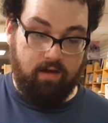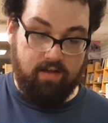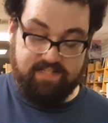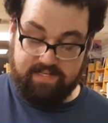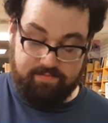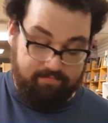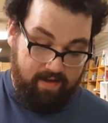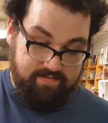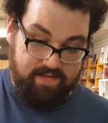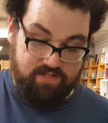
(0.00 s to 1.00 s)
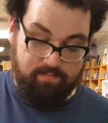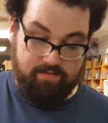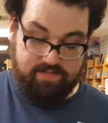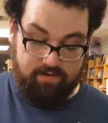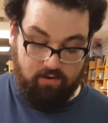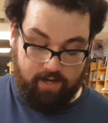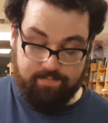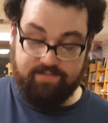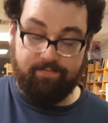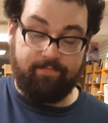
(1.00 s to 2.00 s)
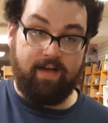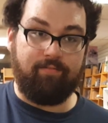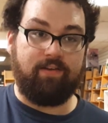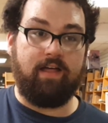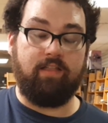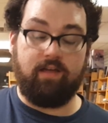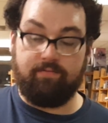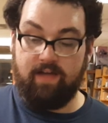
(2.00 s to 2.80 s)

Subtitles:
Sets them to 5 stages above 0, comes in for 5 vanilla.